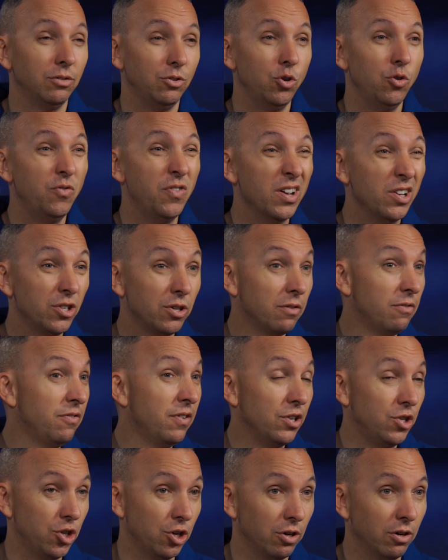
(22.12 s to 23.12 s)
Twofish
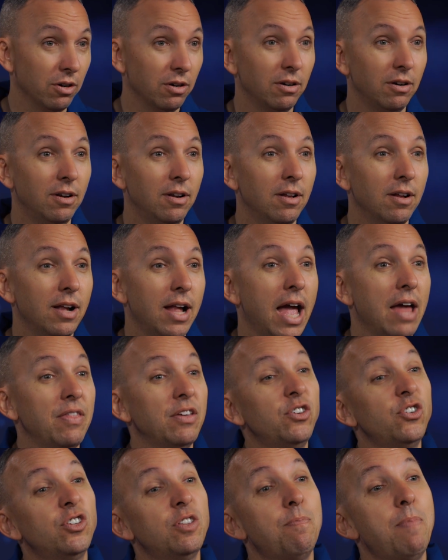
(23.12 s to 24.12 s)
Fischer. And
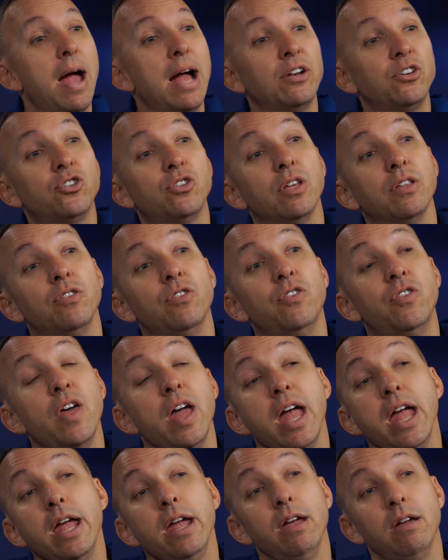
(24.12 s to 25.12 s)
this is the patch that
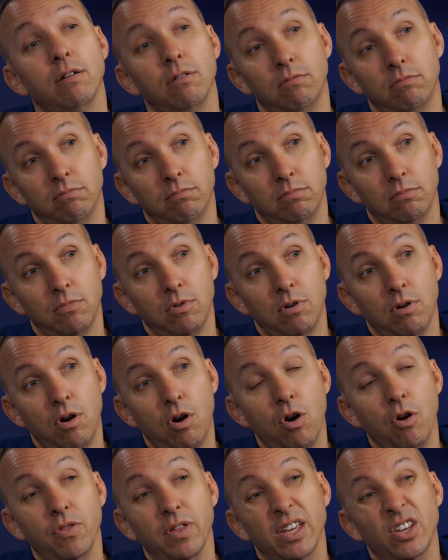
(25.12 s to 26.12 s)
they
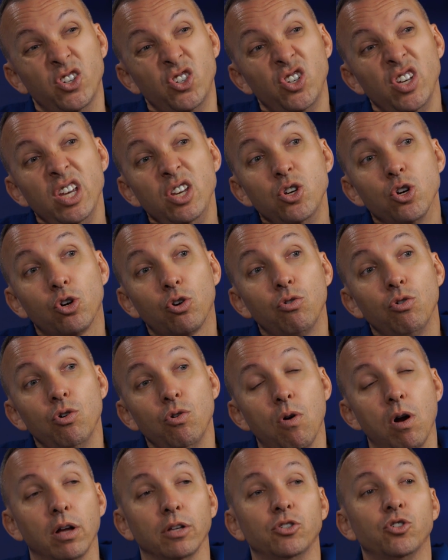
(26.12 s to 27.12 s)
are the senior crew
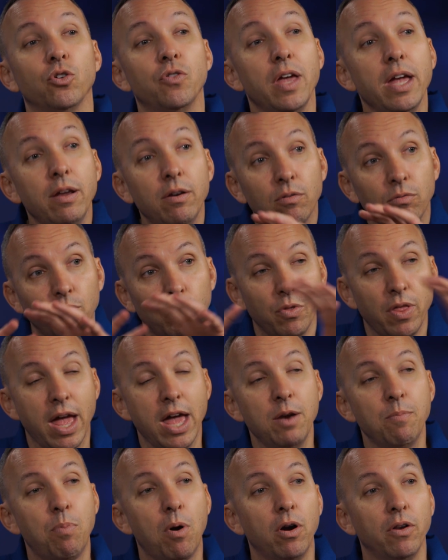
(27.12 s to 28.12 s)
on. So they were the
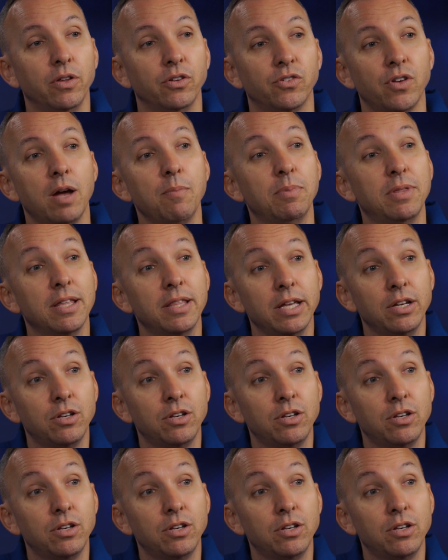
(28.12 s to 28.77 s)
head part of the design, but then they